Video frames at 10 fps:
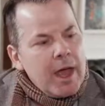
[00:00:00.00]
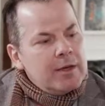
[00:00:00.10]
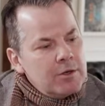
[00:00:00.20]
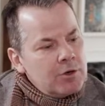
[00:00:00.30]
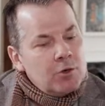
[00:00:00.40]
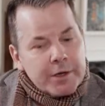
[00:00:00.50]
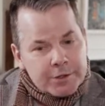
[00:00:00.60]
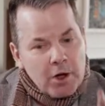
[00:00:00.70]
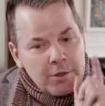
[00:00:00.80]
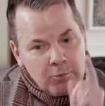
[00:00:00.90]
Hey, you know who I
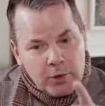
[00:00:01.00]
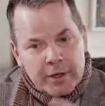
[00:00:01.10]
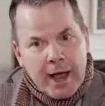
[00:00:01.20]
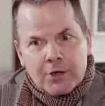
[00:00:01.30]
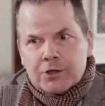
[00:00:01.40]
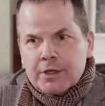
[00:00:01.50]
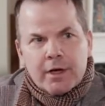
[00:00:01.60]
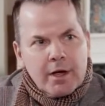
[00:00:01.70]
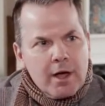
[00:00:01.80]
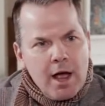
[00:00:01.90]
saw that really actually
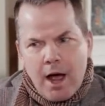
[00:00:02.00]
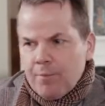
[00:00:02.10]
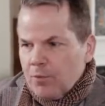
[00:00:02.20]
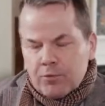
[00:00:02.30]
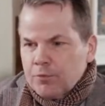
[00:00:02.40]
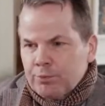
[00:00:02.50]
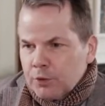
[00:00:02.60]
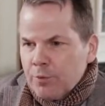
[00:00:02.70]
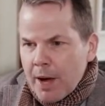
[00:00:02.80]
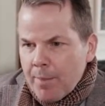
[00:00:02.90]

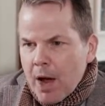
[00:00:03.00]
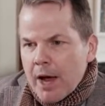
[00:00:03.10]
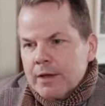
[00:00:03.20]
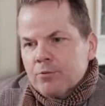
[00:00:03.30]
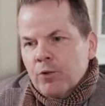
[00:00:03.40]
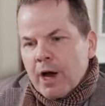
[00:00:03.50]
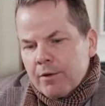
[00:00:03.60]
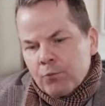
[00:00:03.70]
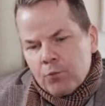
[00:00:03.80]
blew my mind when I